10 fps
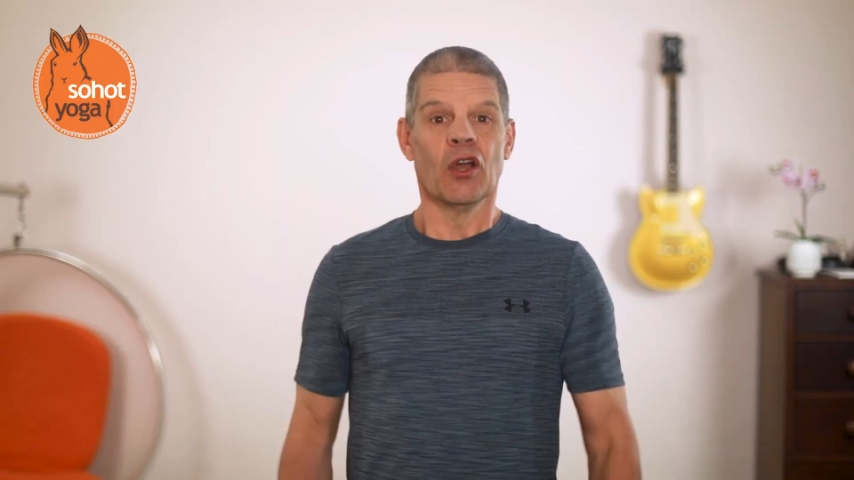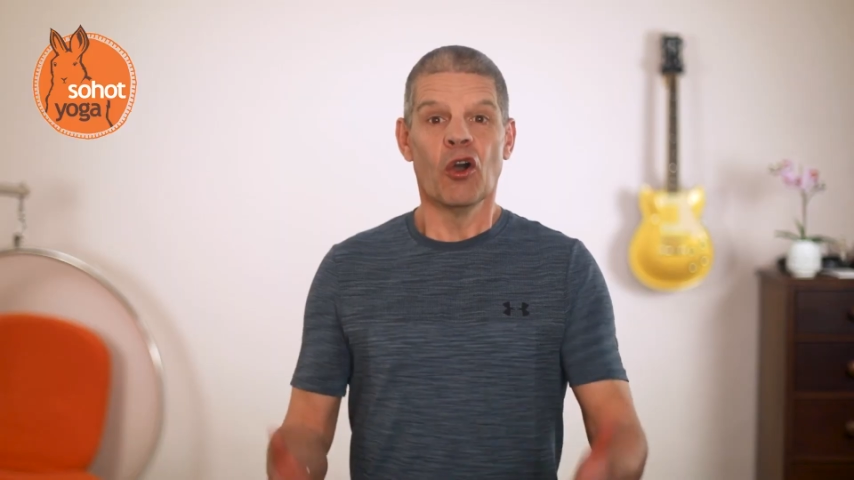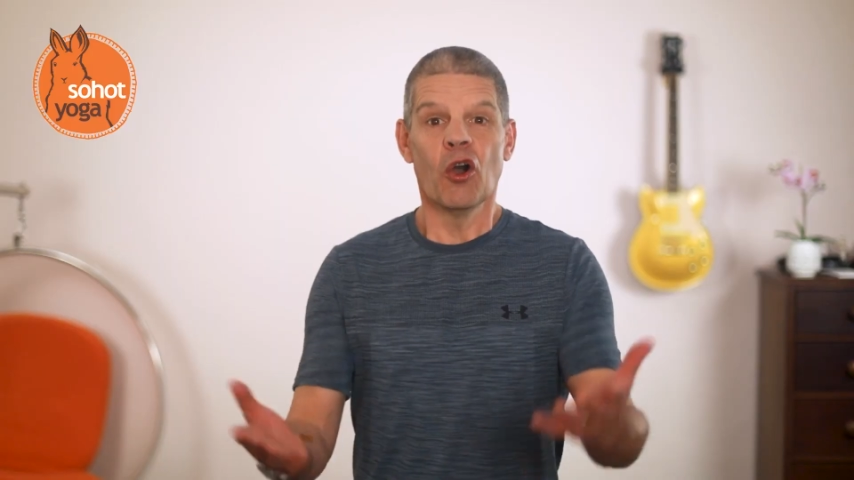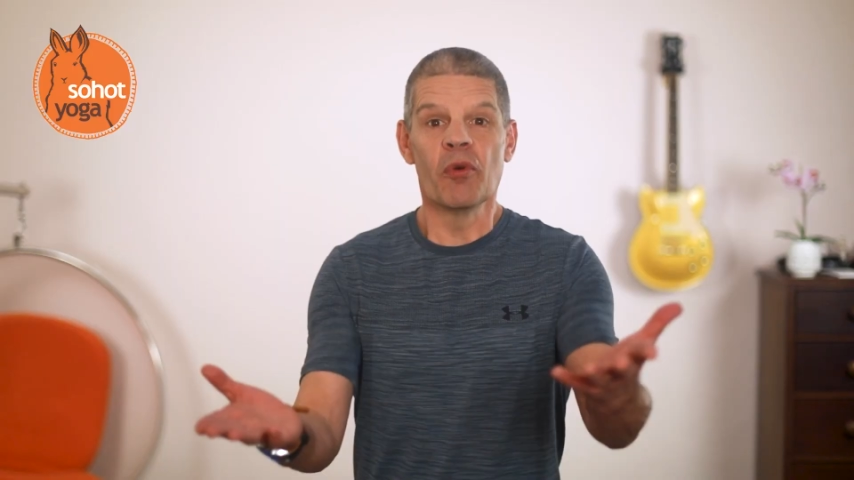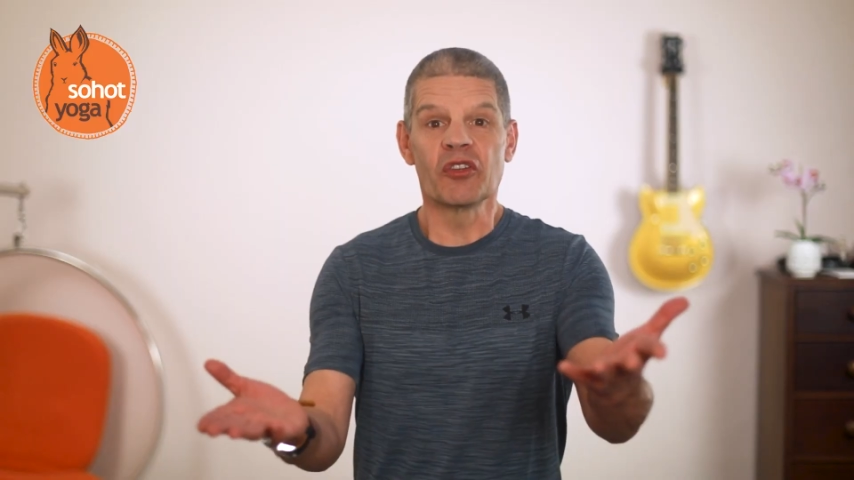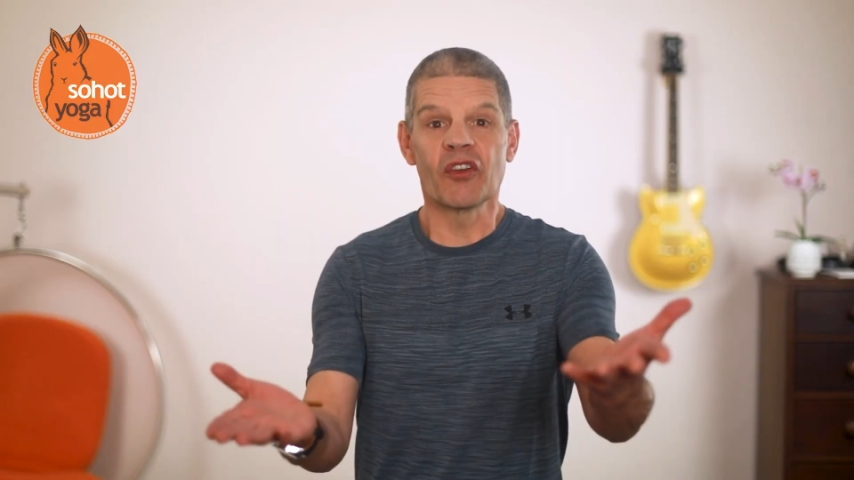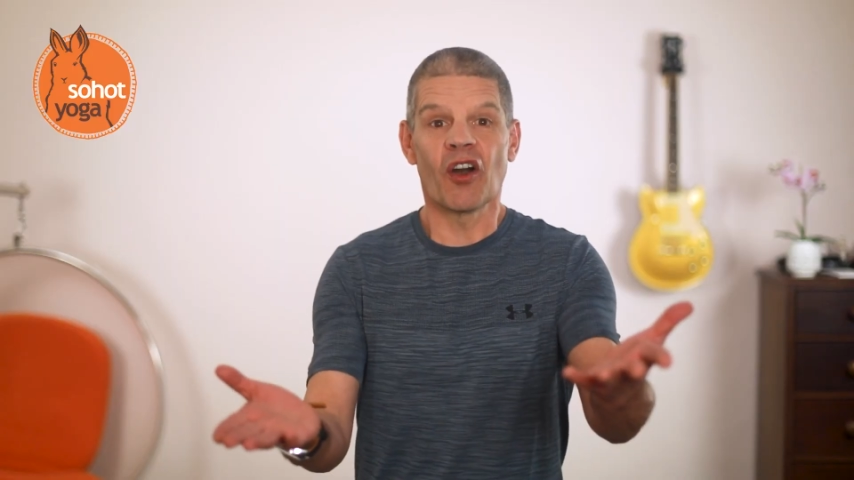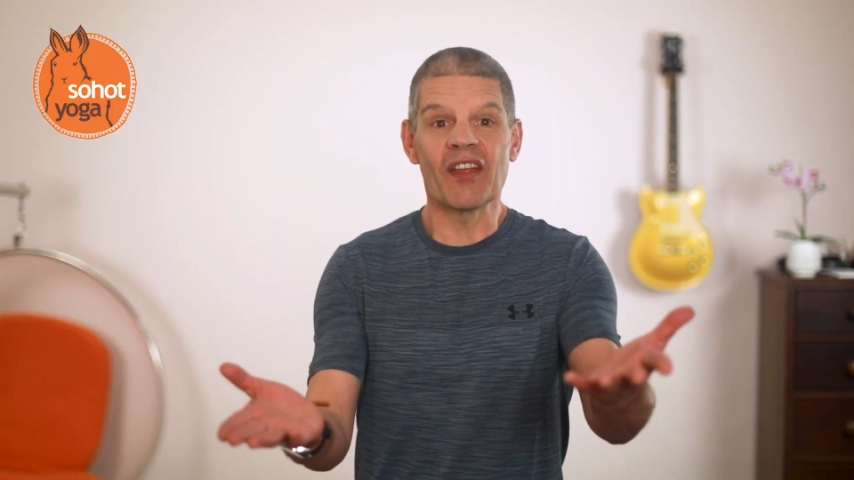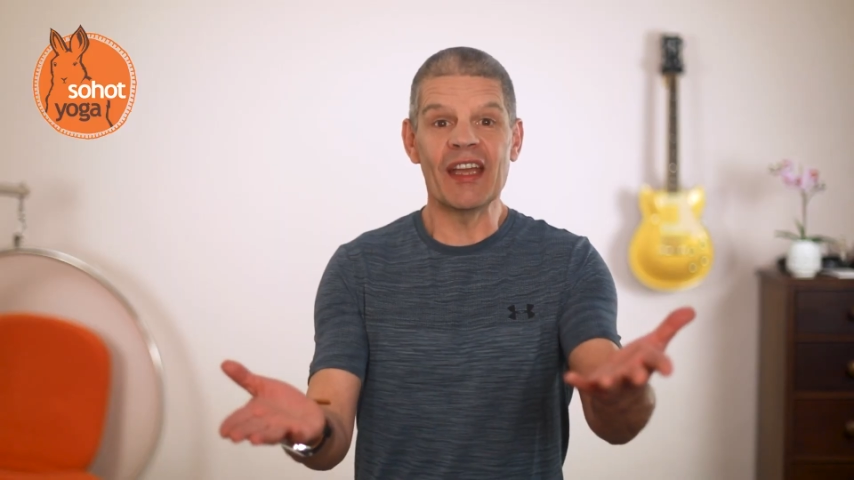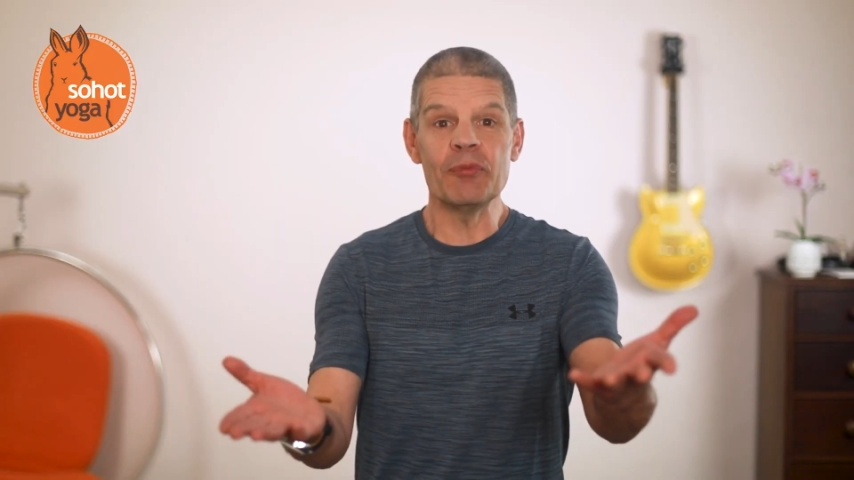Almost
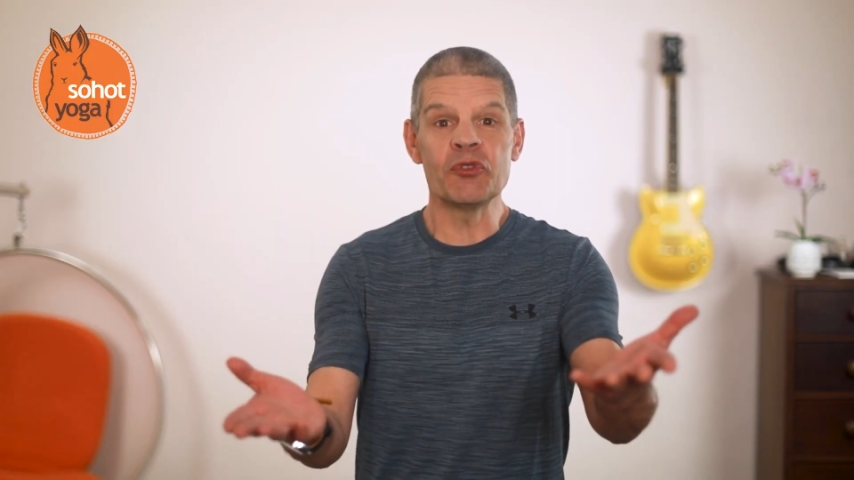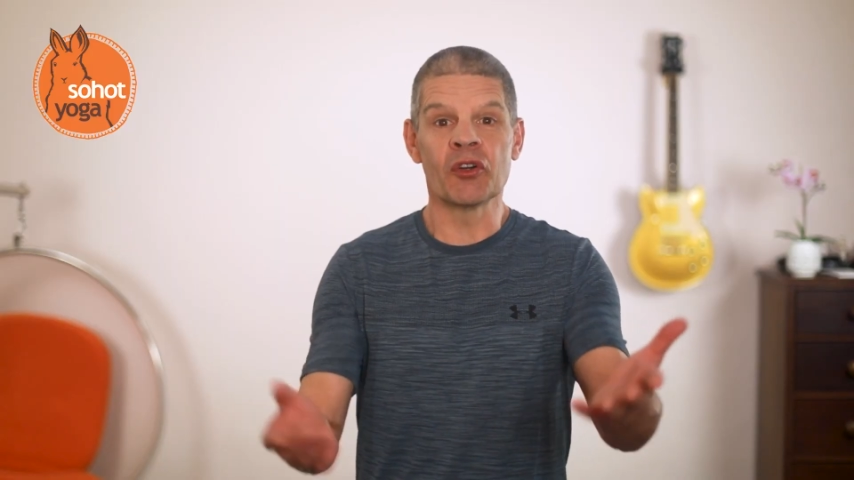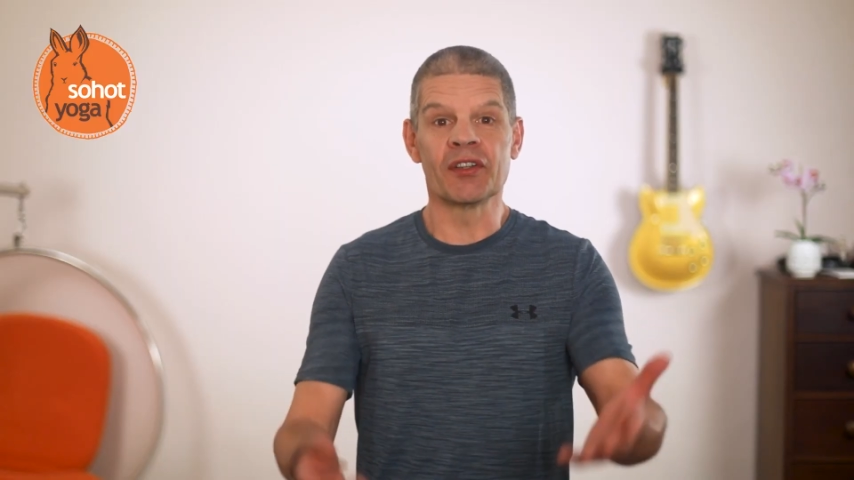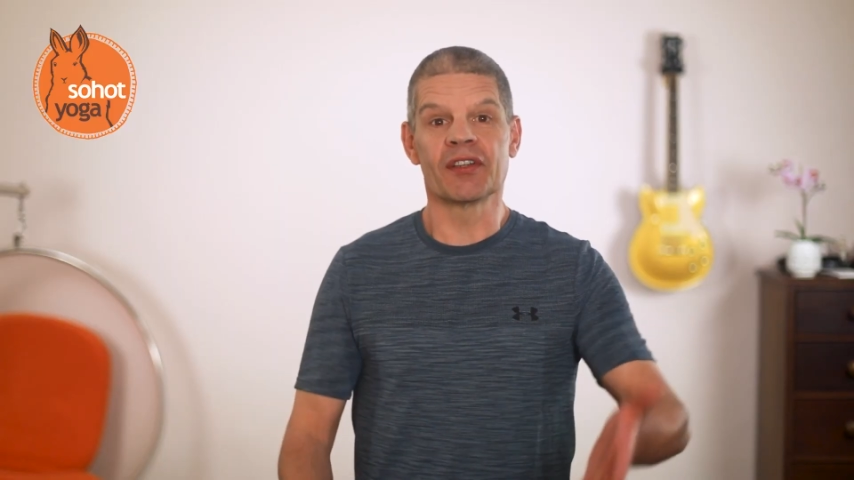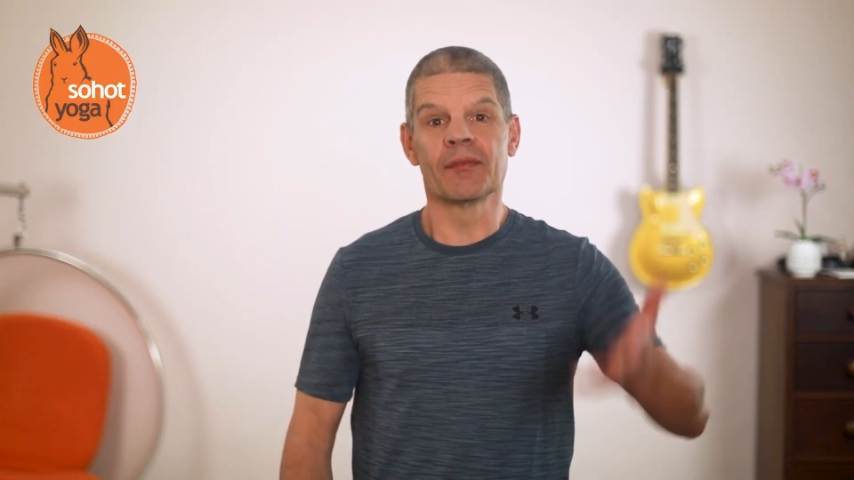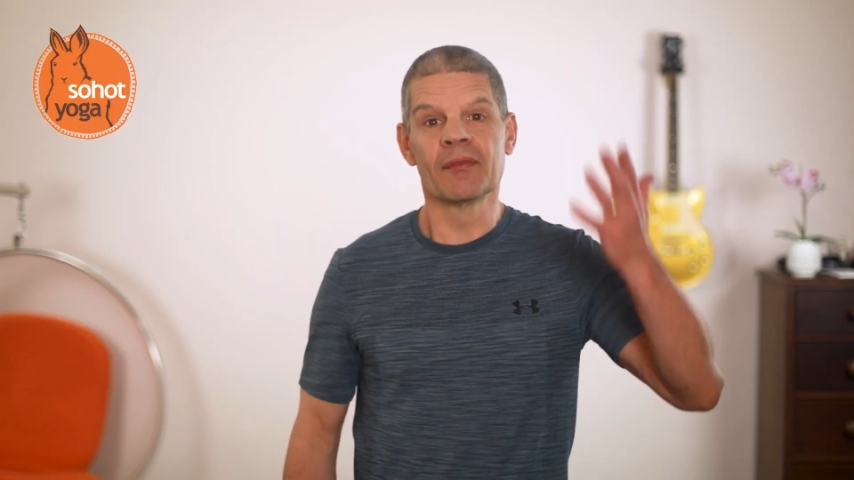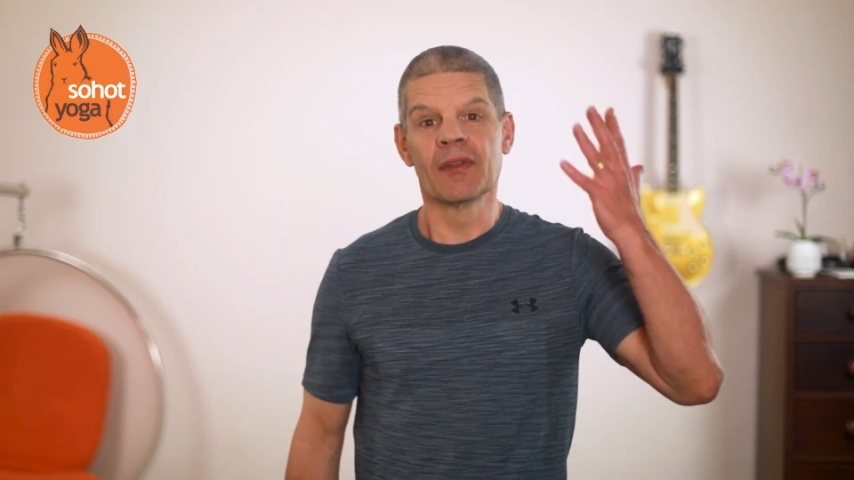forgot the hip joint.